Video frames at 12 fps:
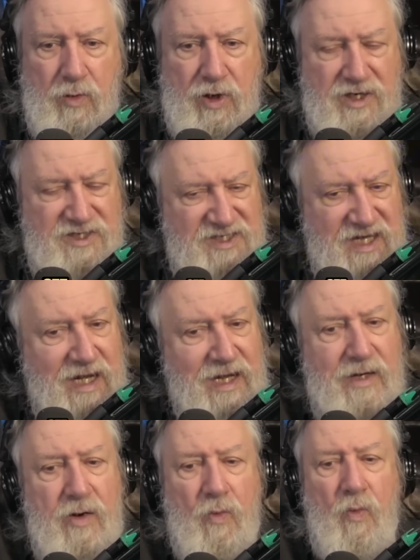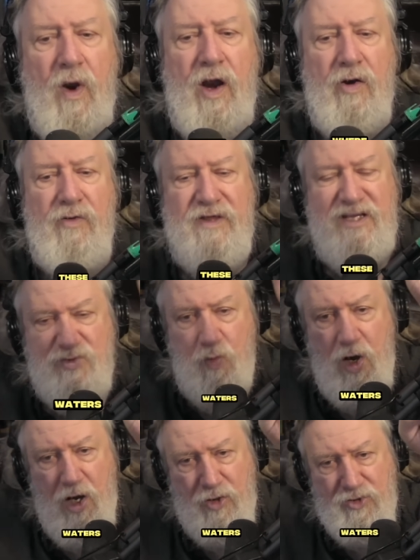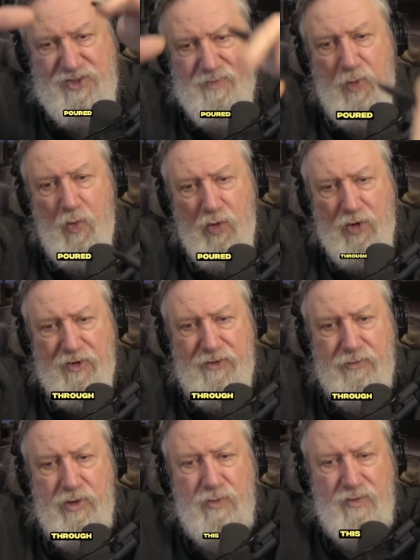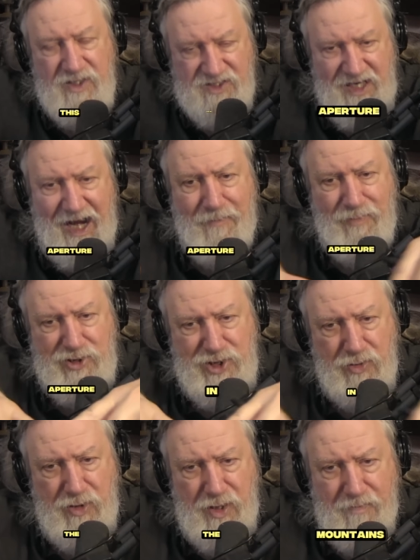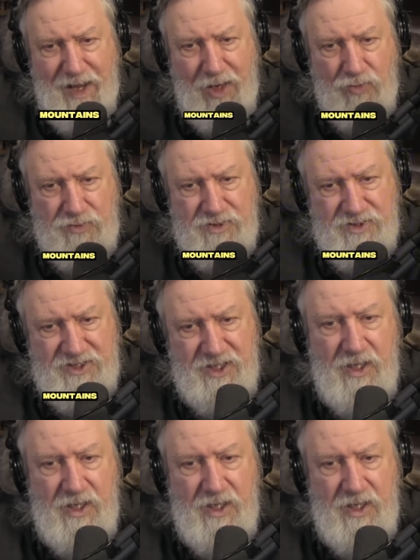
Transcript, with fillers: going to see where these waters poured through this aperture in the mountains,